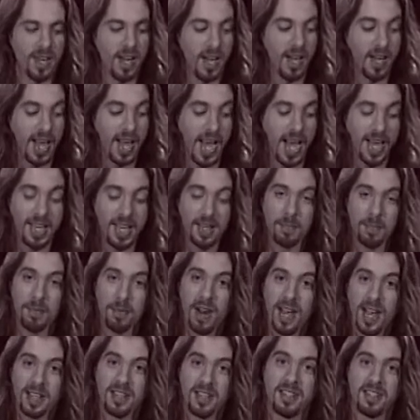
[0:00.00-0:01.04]
how do you
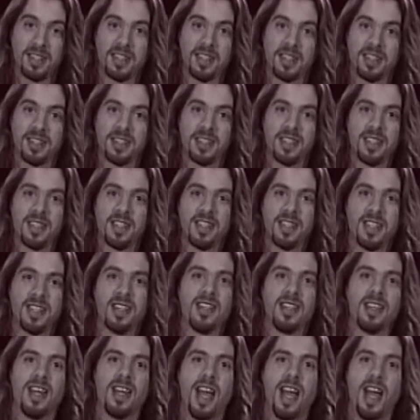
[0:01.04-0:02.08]
practice this?
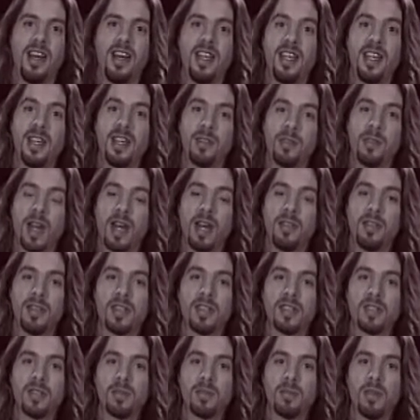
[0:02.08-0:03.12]
How do you get around
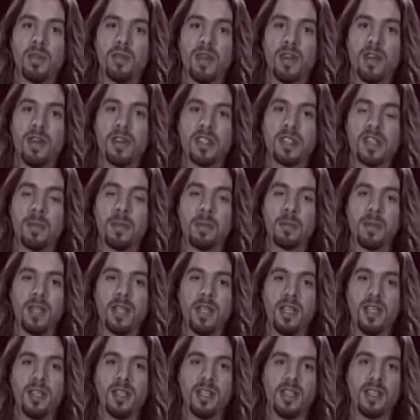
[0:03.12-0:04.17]
this? Well, very
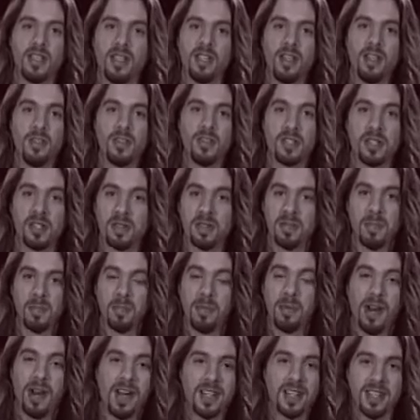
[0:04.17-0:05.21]
simply, you just
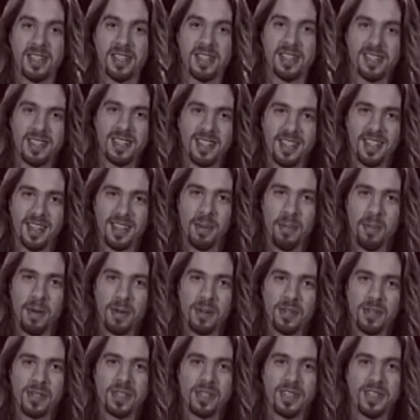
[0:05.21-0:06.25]
practice the
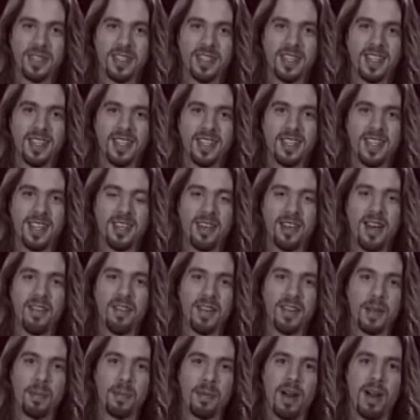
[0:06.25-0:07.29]
motion that you're
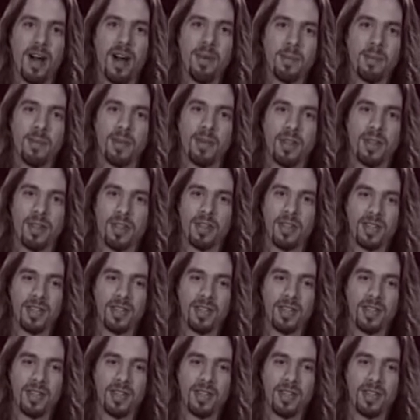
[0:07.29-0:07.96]
having a problem with.